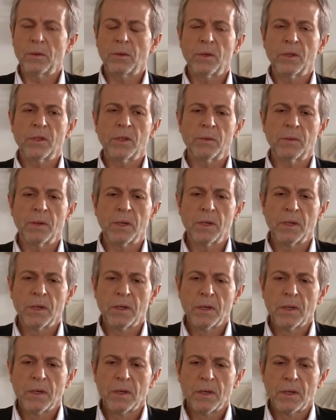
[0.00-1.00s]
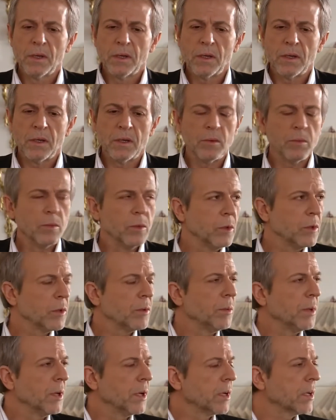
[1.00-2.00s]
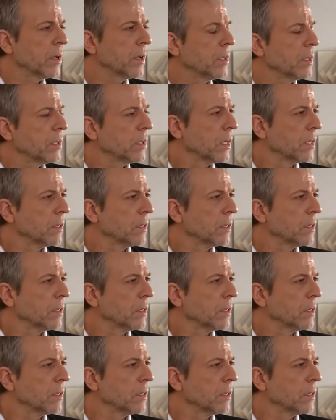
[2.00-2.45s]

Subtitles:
What could it be? Munir, give him a